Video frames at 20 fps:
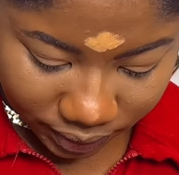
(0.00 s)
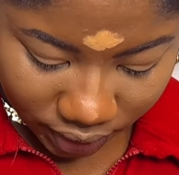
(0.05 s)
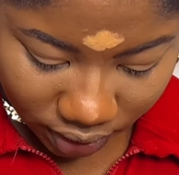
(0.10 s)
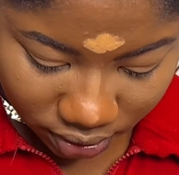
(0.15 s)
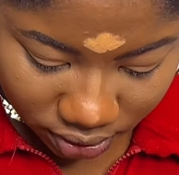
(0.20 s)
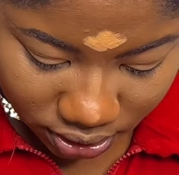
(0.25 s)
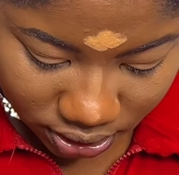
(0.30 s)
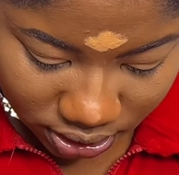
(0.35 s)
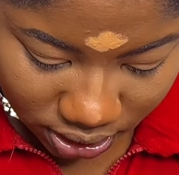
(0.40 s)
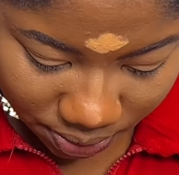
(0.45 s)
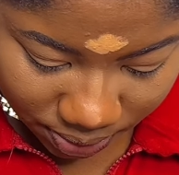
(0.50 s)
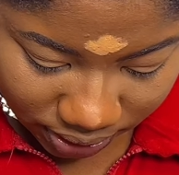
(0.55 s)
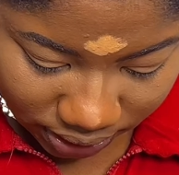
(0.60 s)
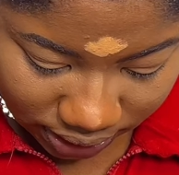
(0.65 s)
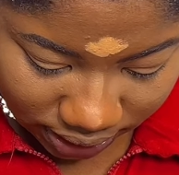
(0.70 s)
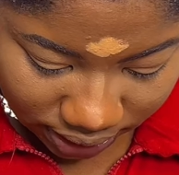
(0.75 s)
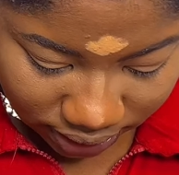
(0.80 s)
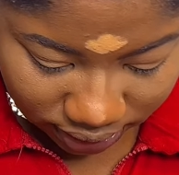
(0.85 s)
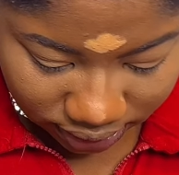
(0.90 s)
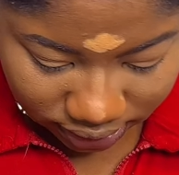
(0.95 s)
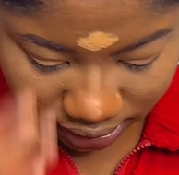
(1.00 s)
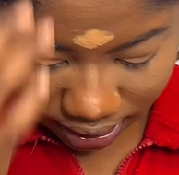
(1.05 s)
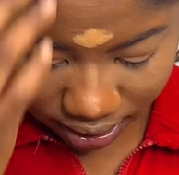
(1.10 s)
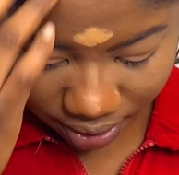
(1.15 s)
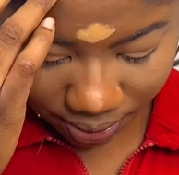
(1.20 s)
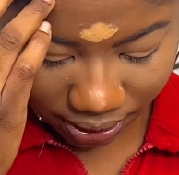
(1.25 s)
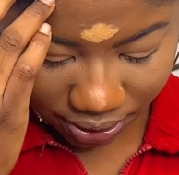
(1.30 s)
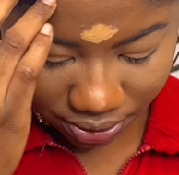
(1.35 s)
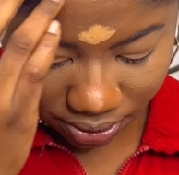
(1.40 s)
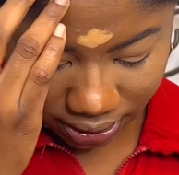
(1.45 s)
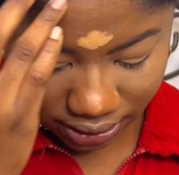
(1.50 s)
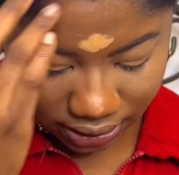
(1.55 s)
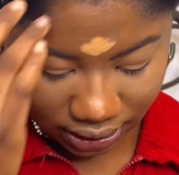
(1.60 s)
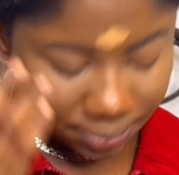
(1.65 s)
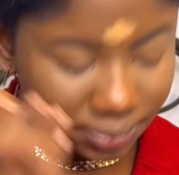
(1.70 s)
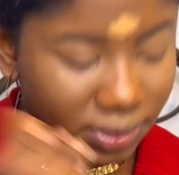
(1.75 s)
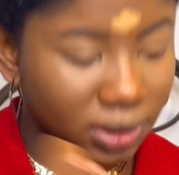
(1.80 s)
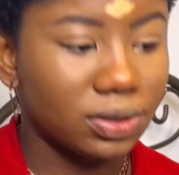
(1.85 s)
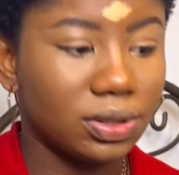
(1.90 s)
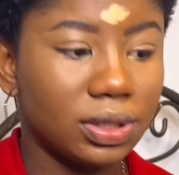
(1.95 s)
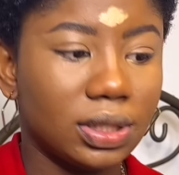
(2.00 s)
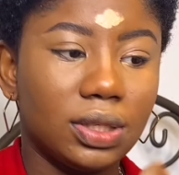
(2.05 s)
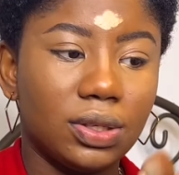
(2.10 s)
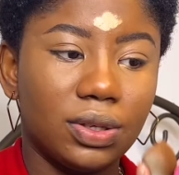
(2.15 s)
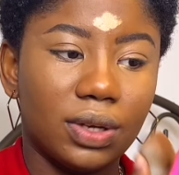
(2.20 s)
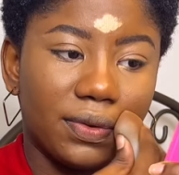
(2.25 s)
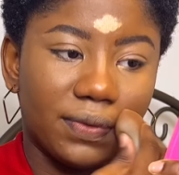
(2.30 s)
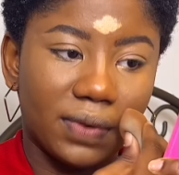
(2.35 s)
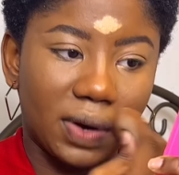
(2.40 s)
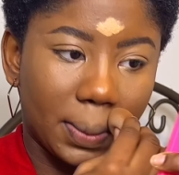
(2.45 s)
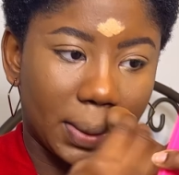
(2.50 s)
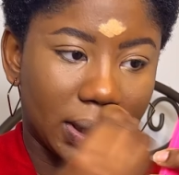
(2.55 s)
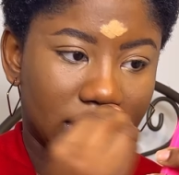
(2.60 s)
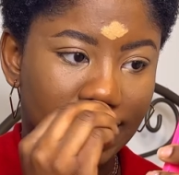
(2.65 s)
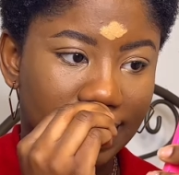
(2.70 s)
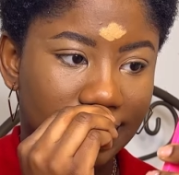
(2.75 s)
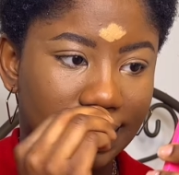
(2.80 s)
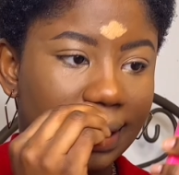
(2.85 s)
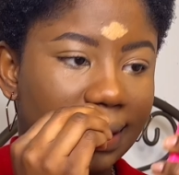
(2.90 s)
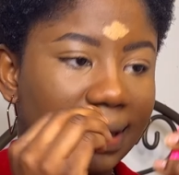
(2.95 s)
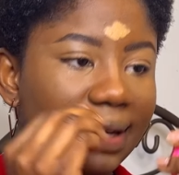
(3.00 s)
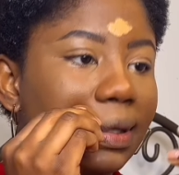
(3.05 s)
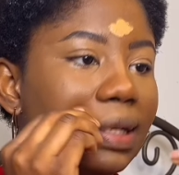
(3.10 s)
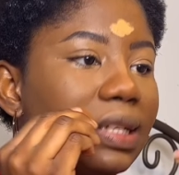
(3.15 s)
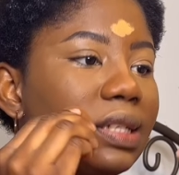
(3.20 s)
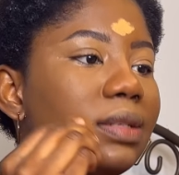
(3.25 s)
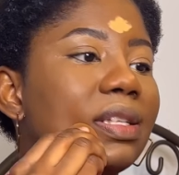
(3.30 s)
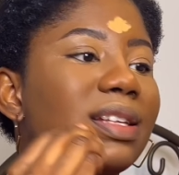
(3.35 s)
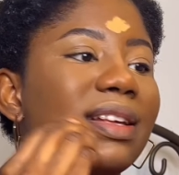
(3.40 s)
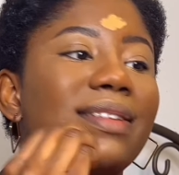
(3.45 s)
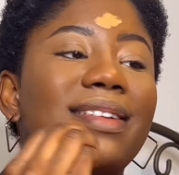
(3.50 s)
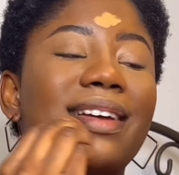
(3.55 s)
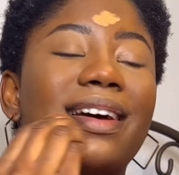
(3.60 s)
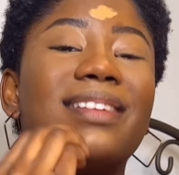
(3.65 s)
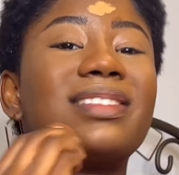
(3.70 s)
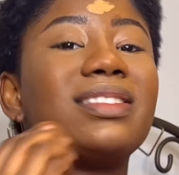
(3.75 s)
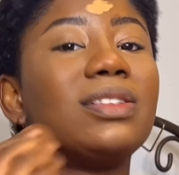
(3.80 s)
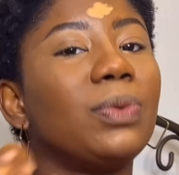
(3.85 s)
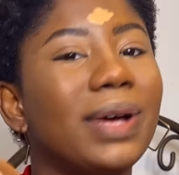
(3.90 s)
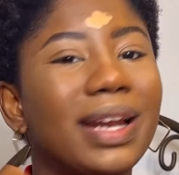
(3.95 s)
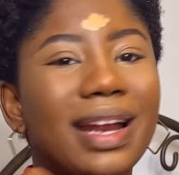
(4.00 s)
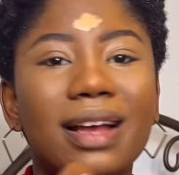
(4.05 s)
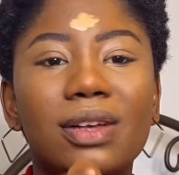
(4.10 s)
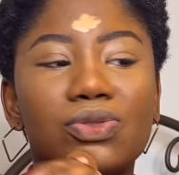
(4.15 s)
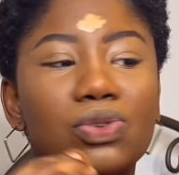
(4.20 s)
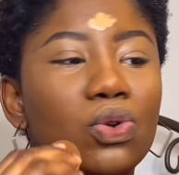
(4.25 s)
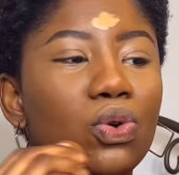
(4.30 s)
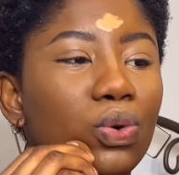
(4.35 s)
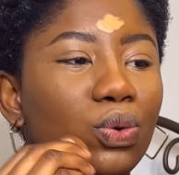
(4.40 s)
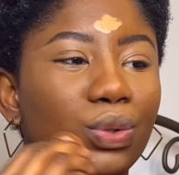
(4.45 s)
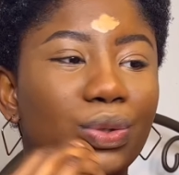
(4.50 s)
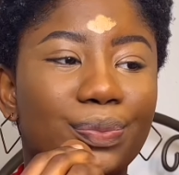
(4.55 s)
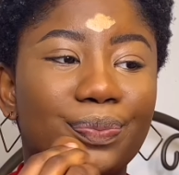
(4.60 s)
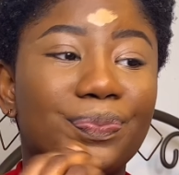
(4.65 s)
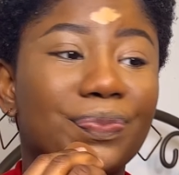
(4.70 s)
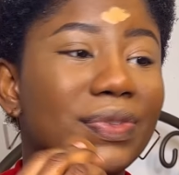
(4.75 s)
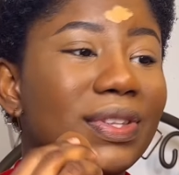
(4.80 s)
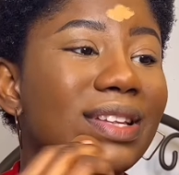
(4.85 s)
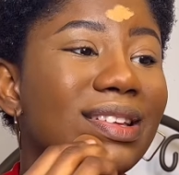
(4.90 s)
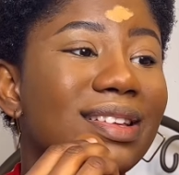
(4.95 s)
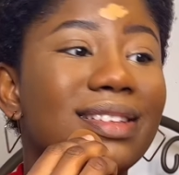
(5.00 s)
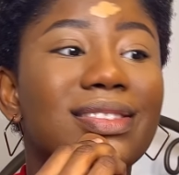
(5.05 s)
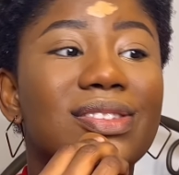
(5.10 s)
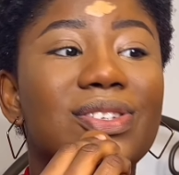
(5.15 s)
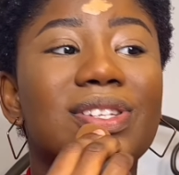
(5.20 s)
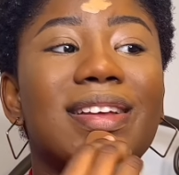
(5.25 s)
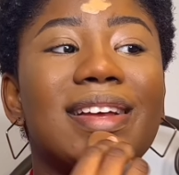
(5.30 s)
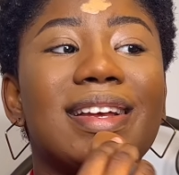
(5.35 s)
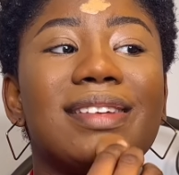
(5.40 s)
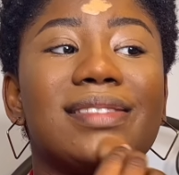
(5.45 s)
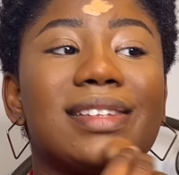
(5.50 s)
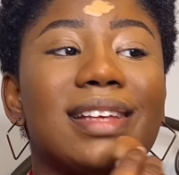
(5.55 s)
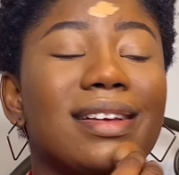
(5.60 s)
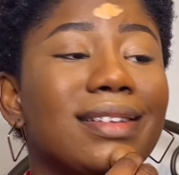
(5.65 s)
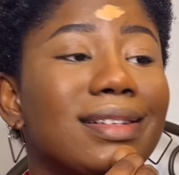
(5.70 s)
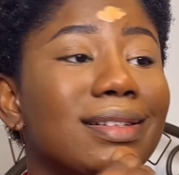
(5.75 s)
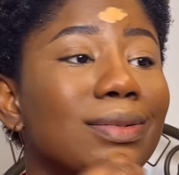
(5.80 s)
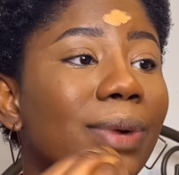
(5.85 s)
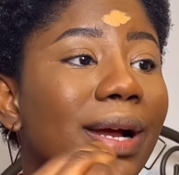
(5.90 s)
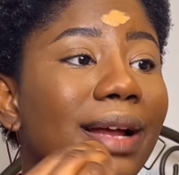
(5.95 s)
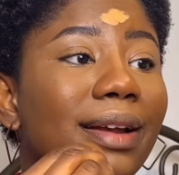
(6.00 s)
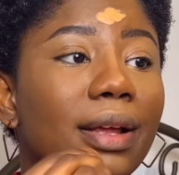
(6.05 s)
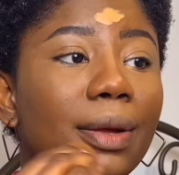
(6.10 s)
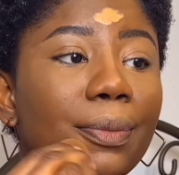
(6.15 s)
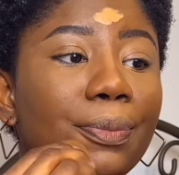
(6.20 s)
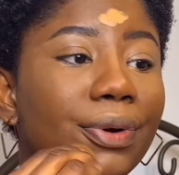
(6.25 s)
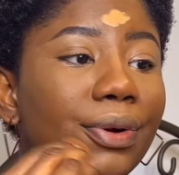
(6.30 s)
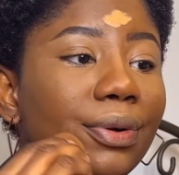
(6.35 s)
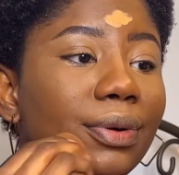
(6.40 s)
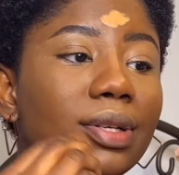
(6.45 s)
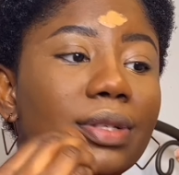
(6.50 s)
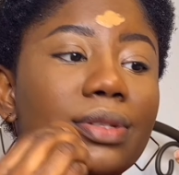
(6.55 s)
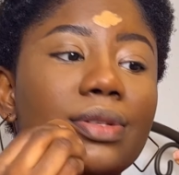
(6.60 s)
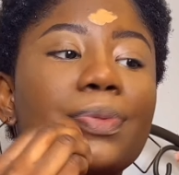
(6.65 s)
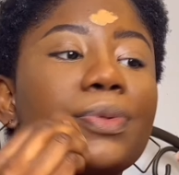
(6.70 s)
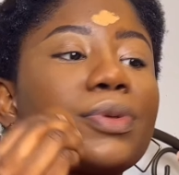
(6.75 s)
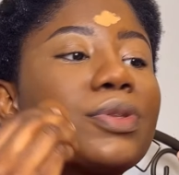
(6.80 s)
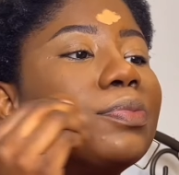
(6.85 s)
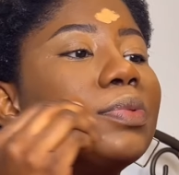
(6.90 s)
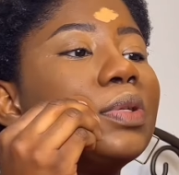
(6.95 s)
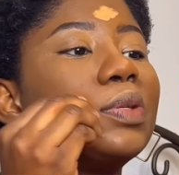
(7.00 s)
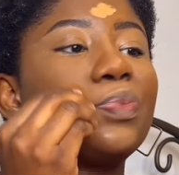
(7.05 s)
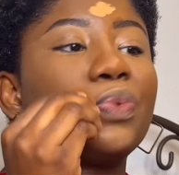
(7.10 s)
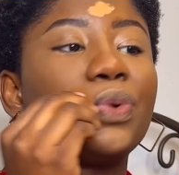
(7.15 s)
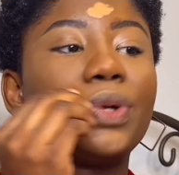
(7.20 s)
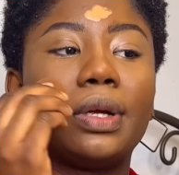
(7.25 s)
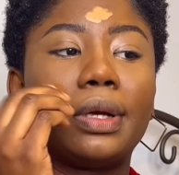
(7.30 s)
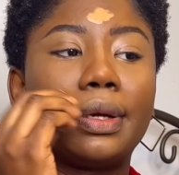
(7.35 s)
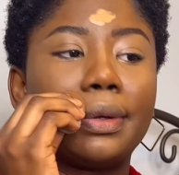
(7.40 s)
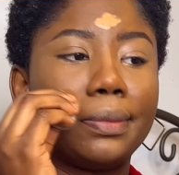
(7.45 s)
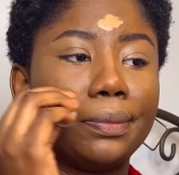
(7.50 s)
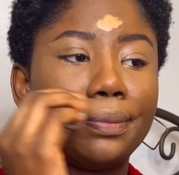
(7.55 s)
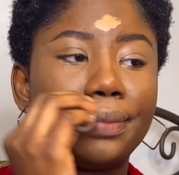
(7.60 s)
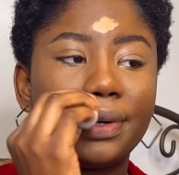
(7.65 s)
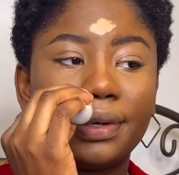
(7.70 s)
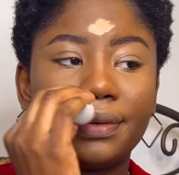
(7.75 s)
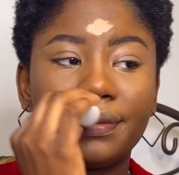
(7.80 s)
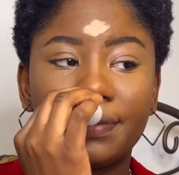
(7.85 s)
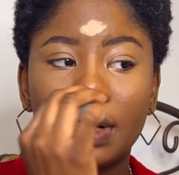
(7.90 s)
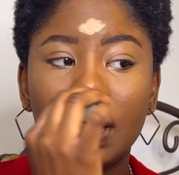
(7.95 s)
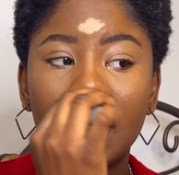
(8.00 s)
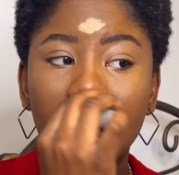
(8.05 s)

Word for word: Someone asked, how are you adapting to the new environment? I think I already said that. The weather is cold today is by in April. It's supposed to be spring, bro.